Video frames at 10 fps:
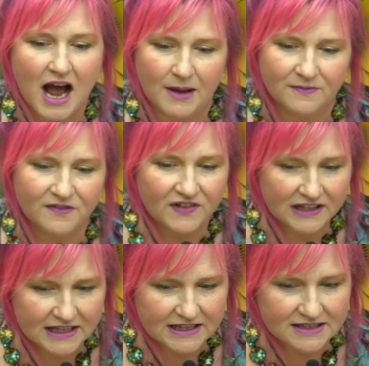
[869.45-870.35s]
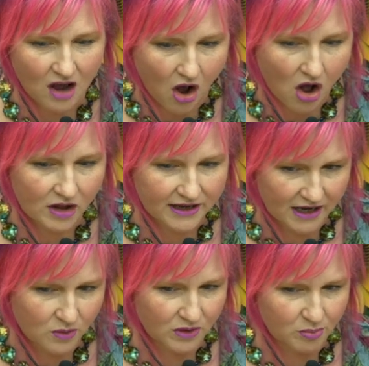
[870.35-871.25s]
I'm filling this all
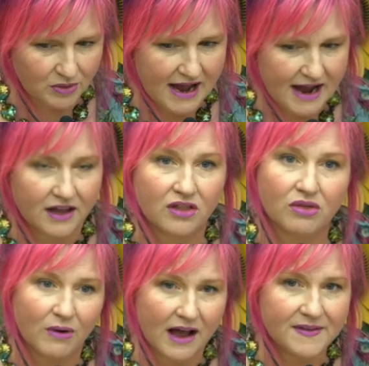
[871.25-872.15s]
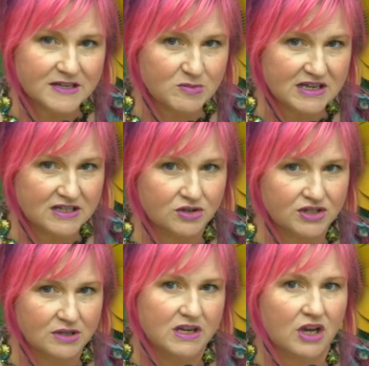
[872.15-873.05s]
in with black. Throughout this piece, you'll
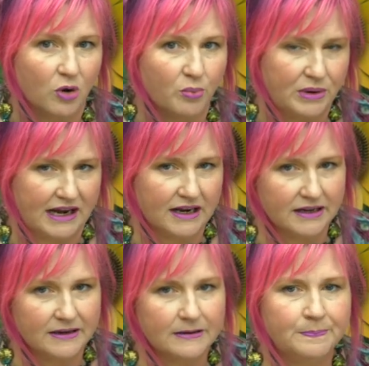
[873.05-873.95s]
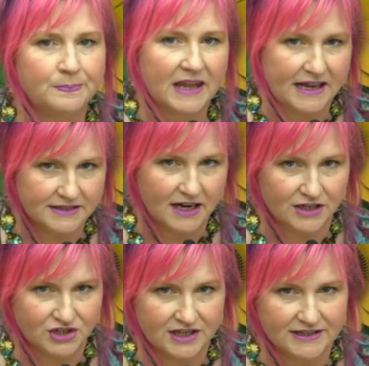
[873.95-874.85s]
see me go back and
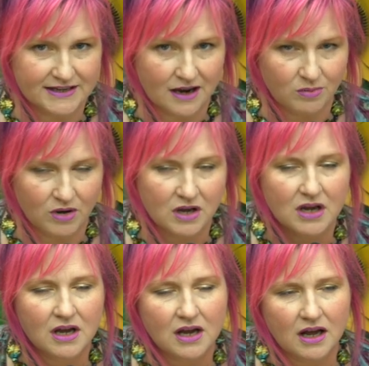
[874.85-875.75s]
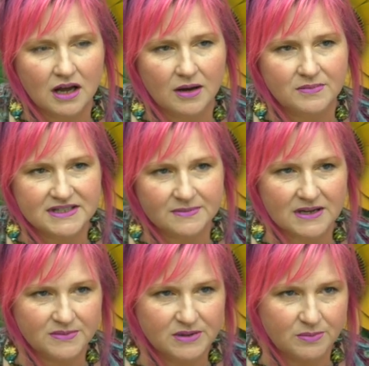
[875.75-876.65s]
touch things up. Um,
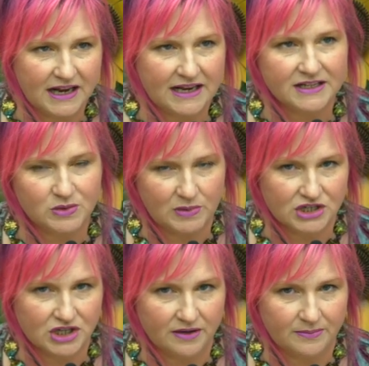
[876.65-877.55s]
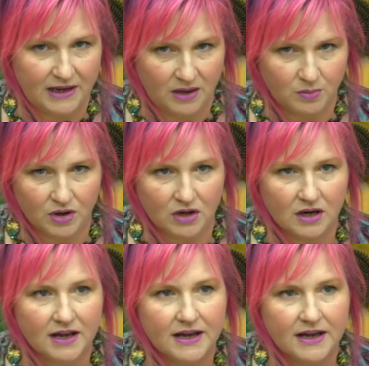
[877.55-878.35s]
sometimes in painting, especially on paper,